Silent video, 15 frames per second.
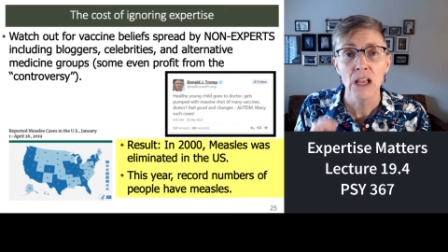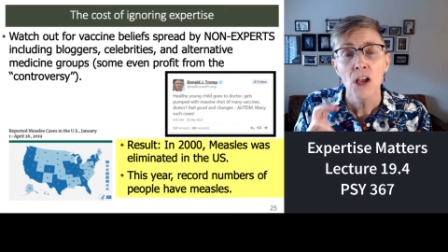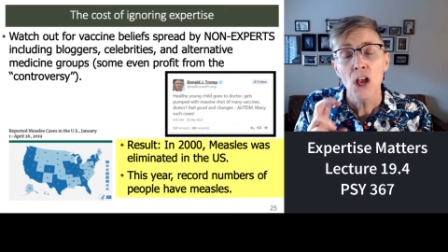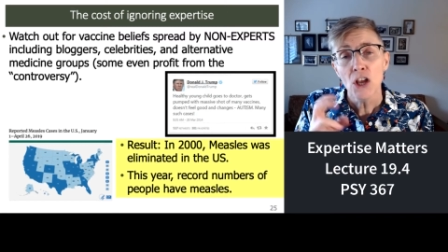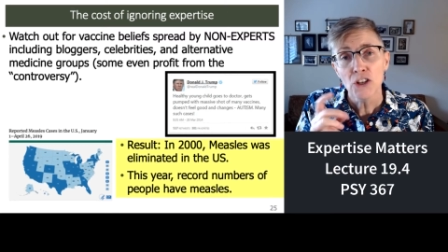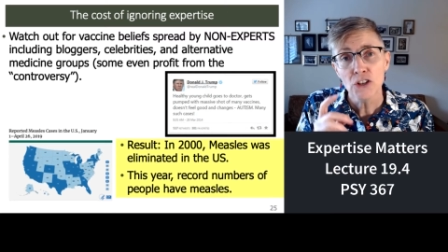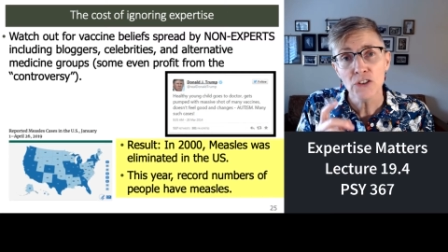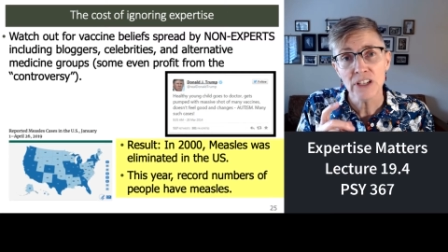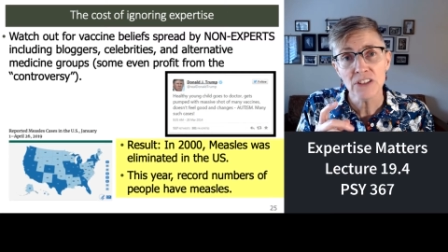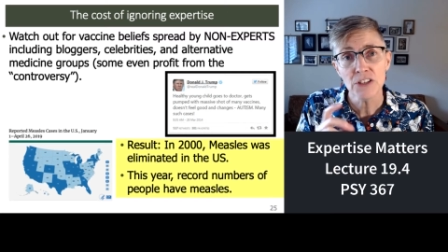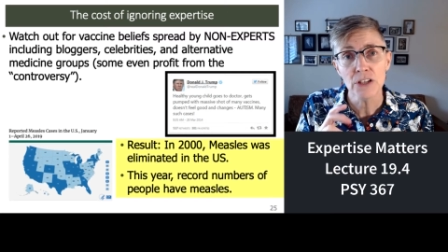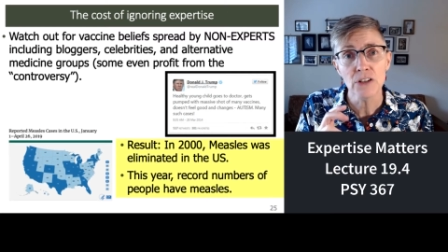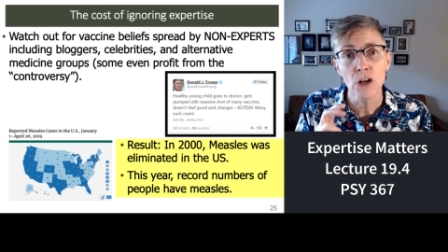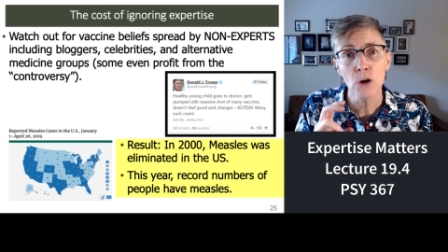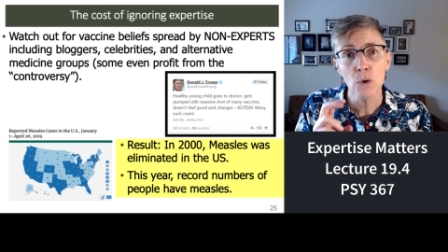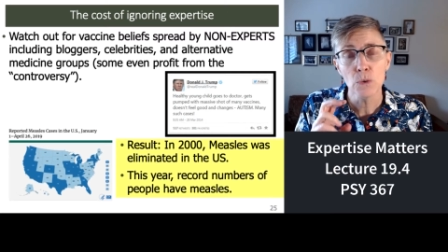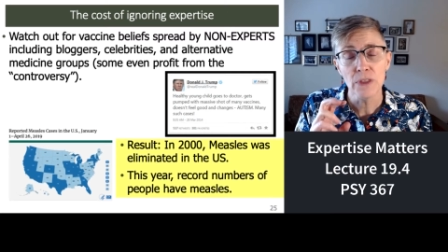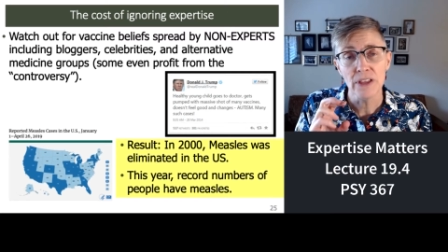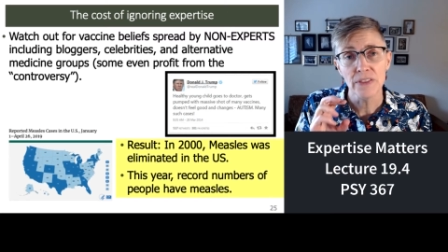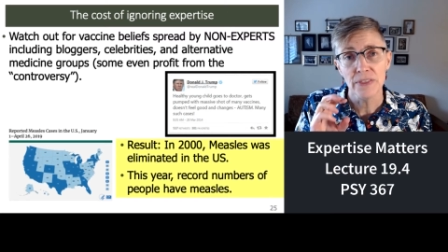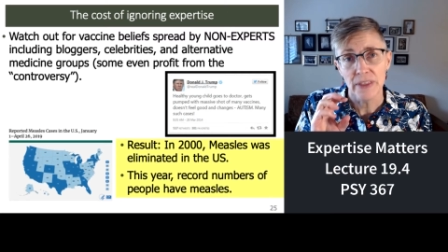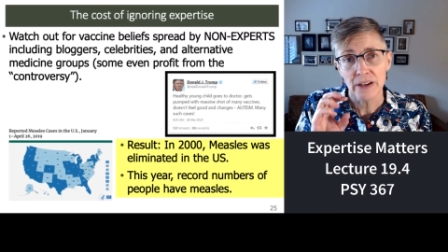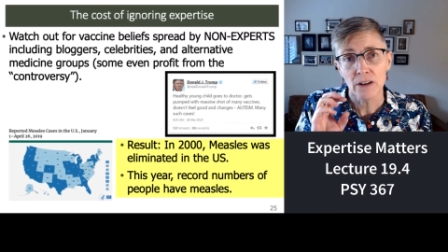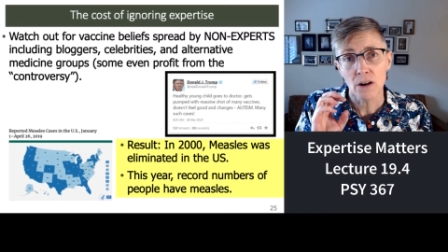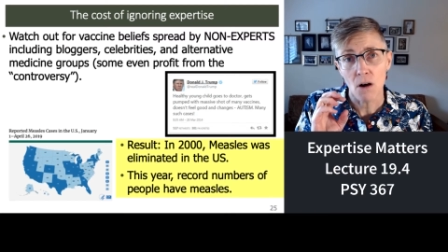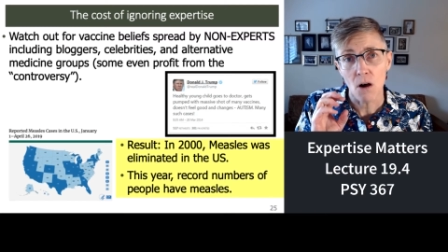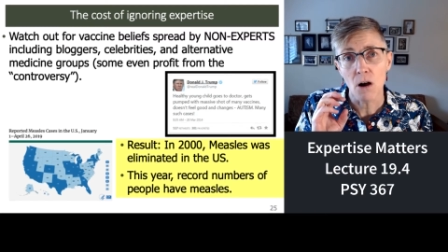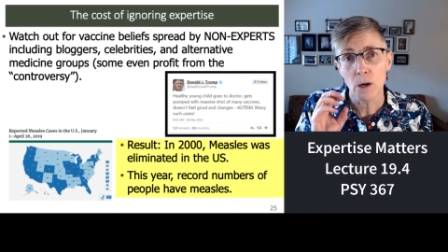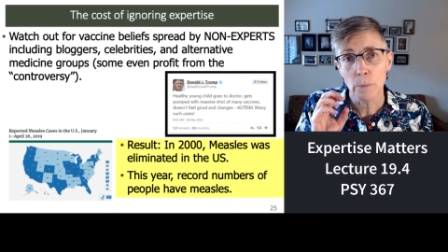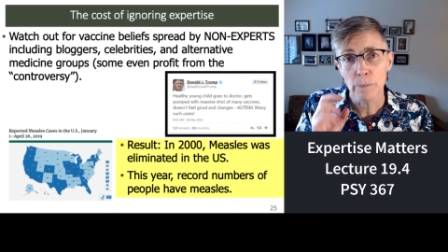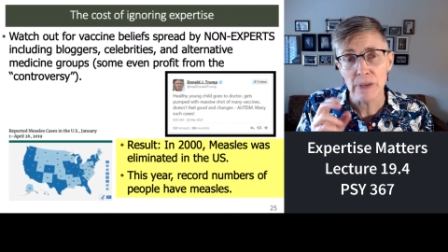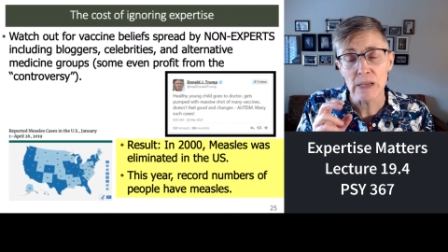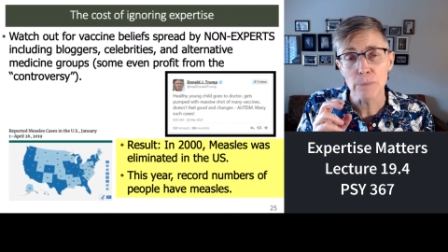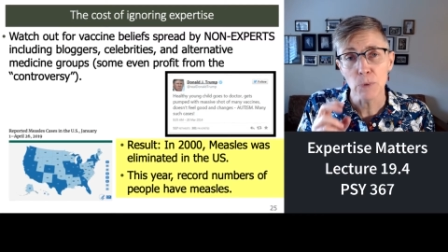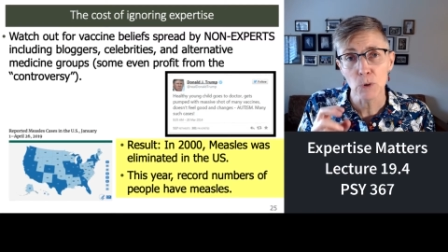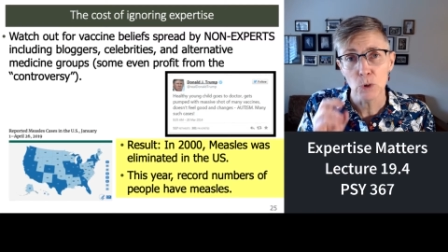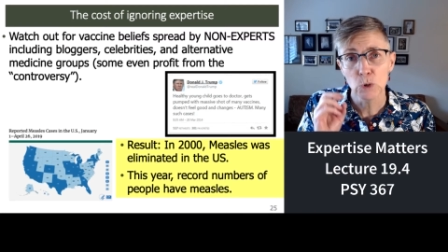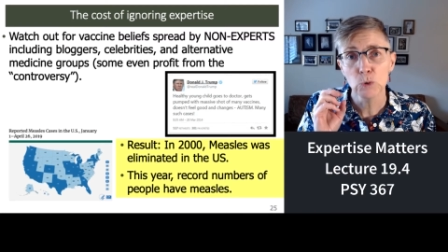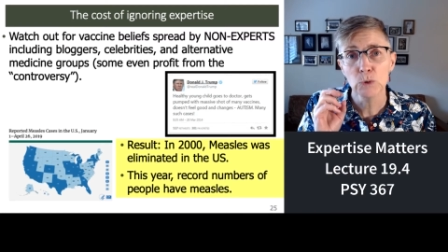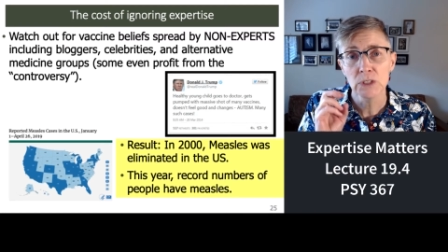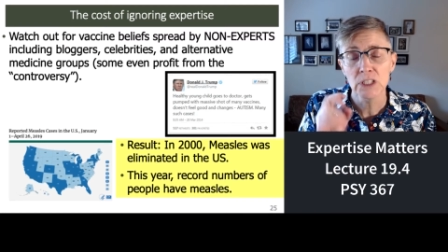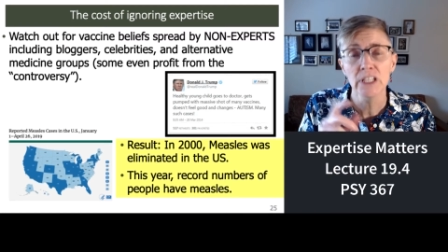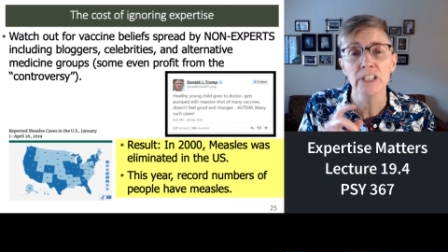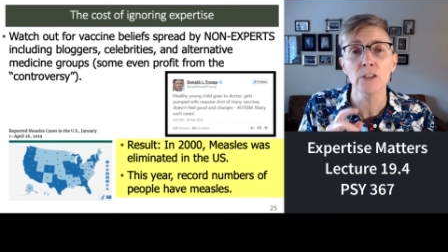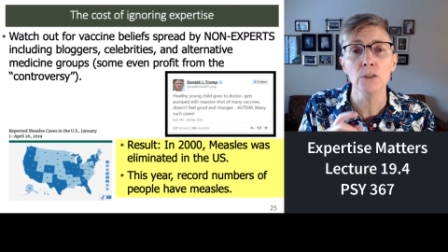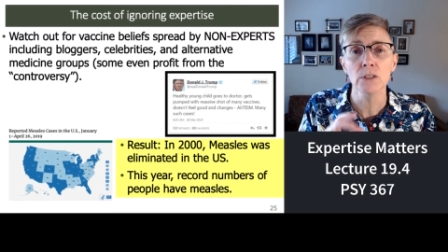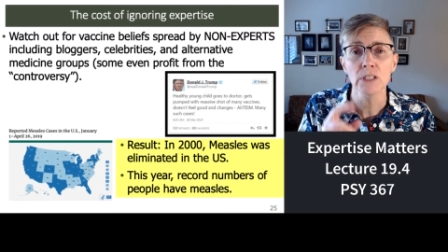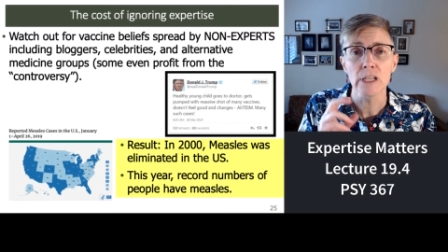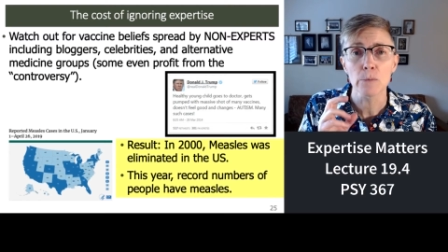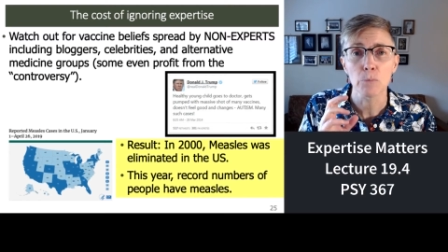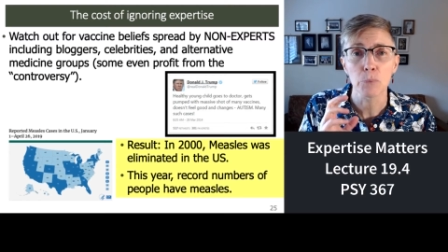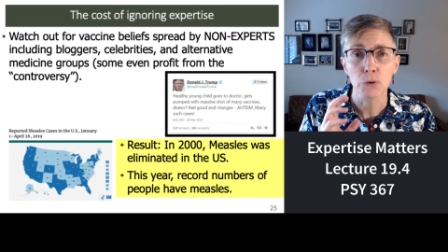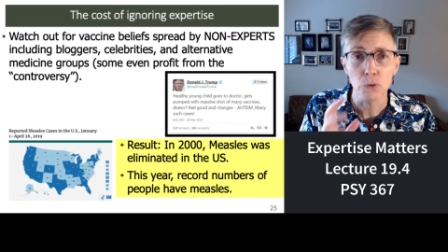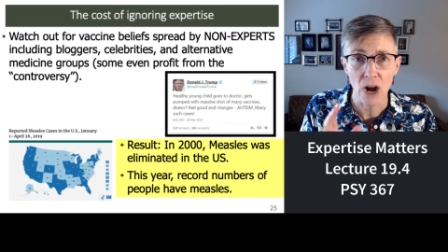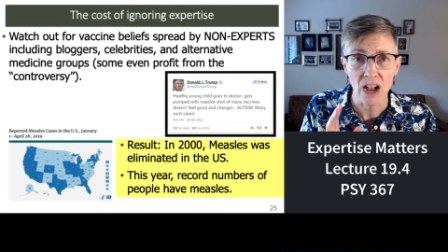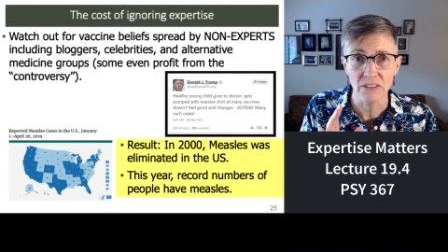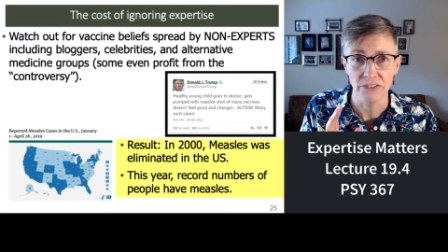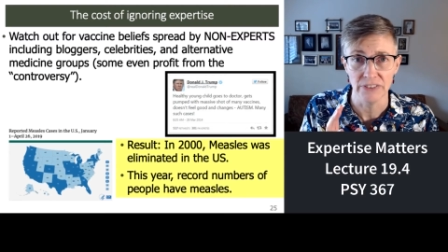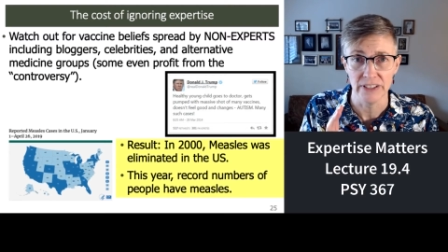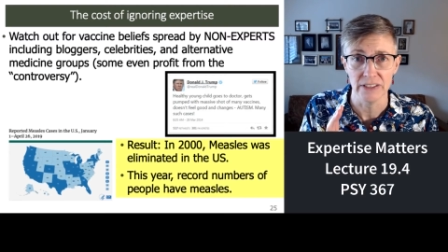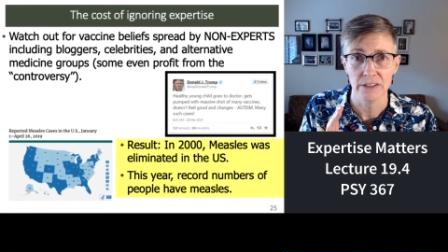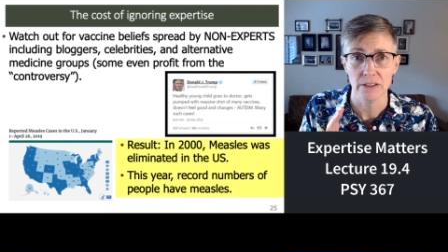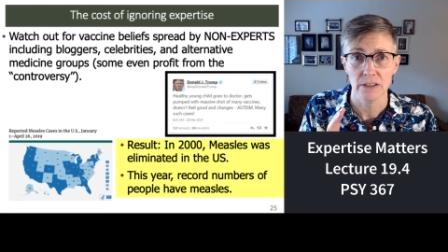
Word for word: You need to know that there are people who literally profit